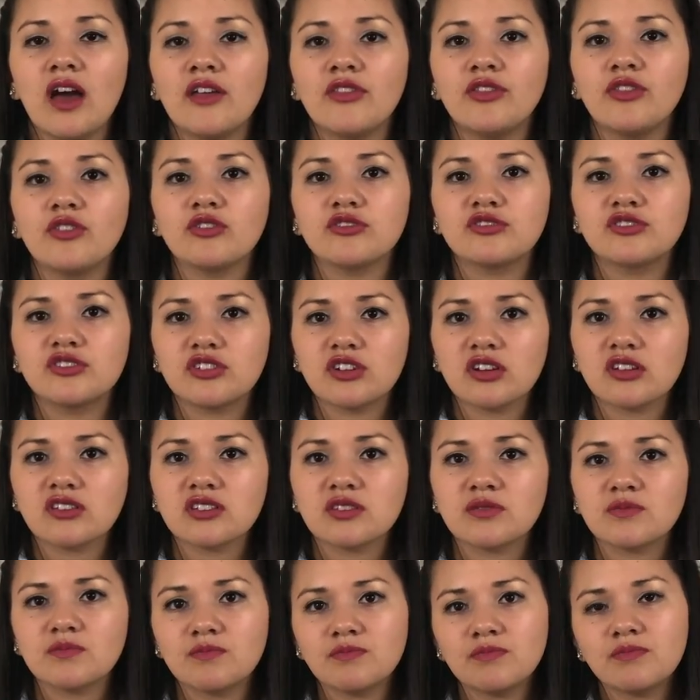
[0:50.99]
not
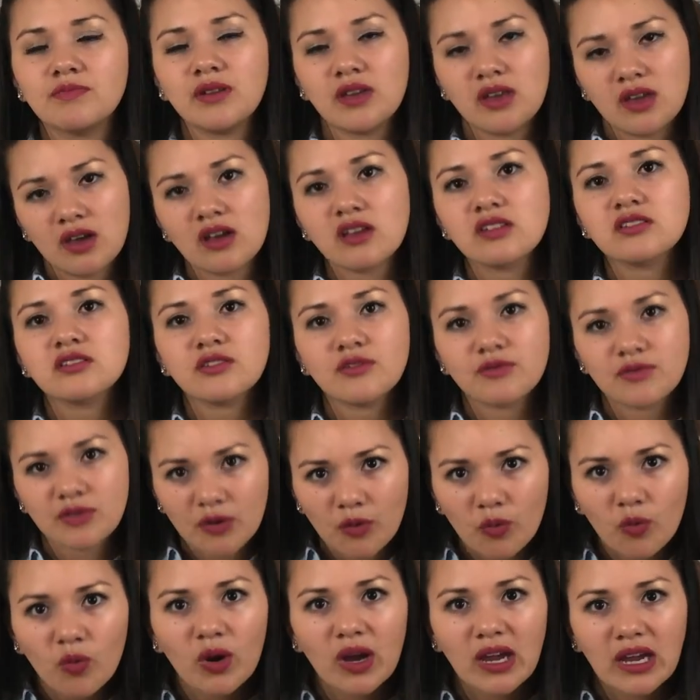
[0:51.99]
just because of
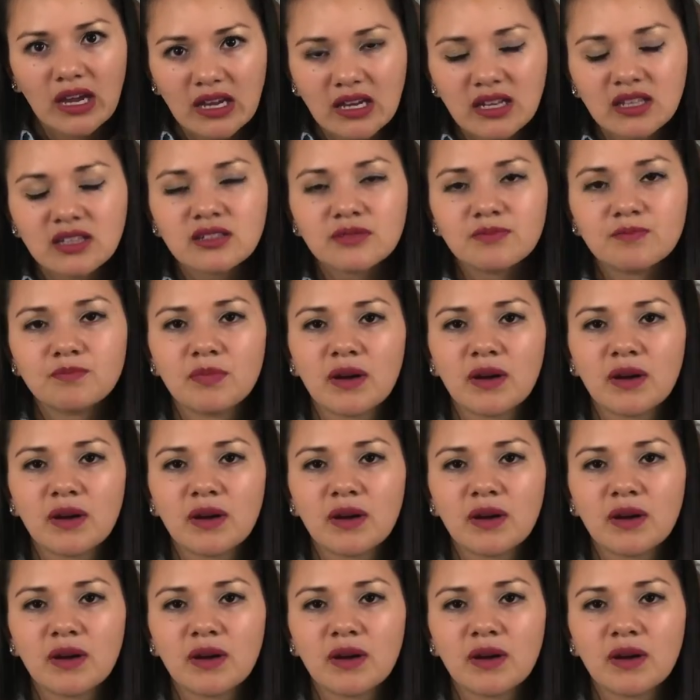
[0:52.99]
the weight,